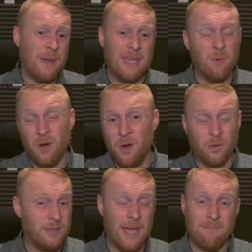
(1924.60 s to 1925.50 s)
make it one
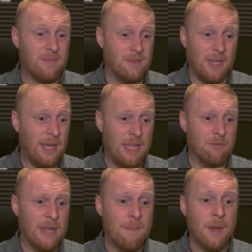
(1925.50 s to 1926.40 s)
gold, yeah, either
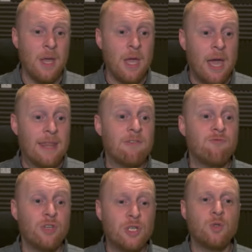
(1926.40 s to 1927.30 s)
of them. And then
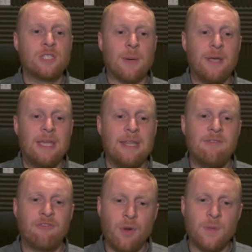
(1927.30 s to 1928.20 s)
reduce tower
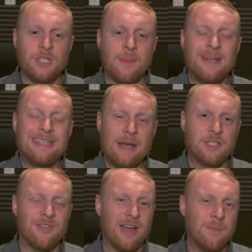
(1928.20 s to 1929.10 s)
healing from the shaman down
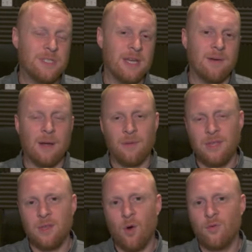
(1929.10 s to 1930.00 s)
to 5%. Now, I
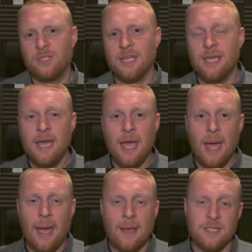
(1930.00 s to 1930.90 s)
think that obviously
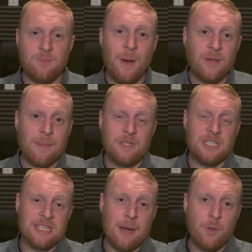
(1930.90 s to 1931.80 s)
uh, spell damage
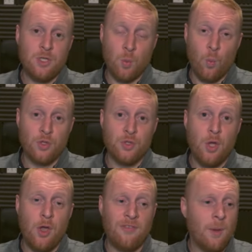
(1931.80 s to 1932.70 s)
to towers was
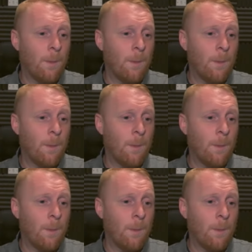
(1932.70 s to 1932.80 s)
nerfed,